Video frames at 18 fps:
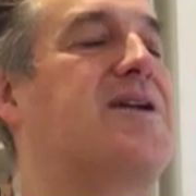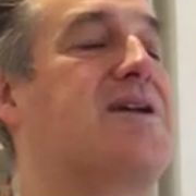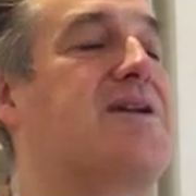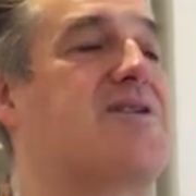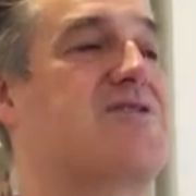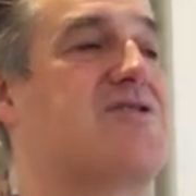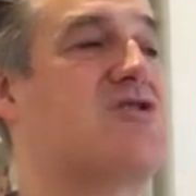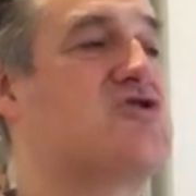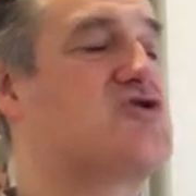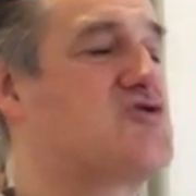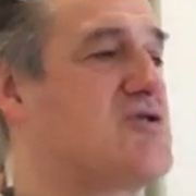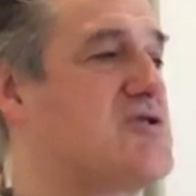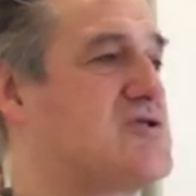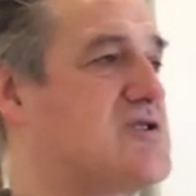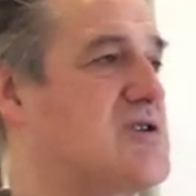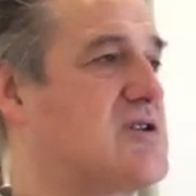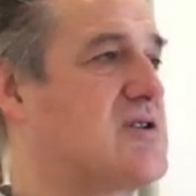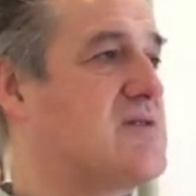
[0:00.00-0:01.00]
And it is
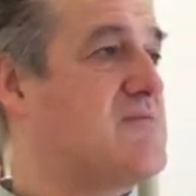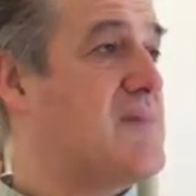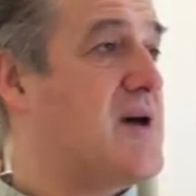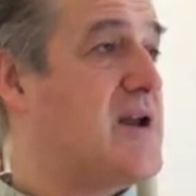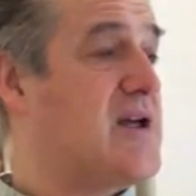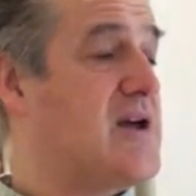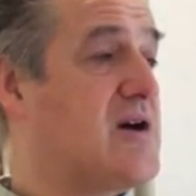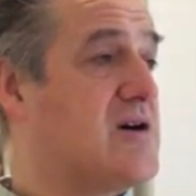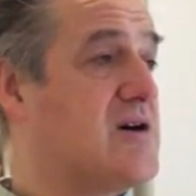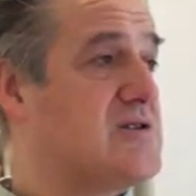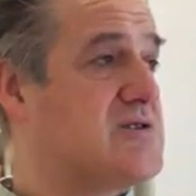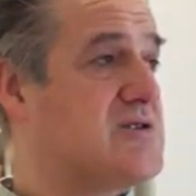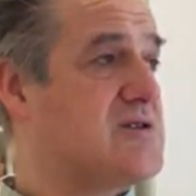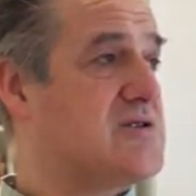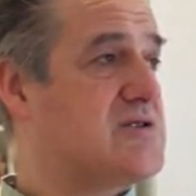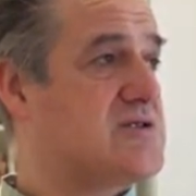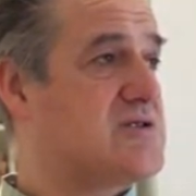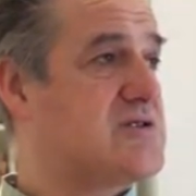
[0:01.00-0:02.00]
interesting that many
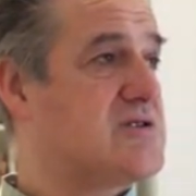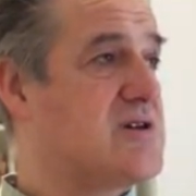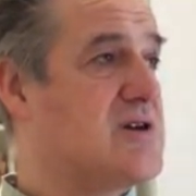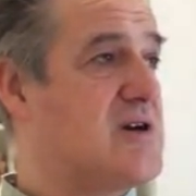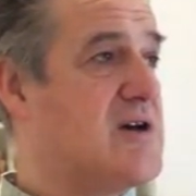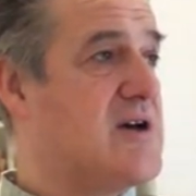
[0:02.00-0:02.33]
artists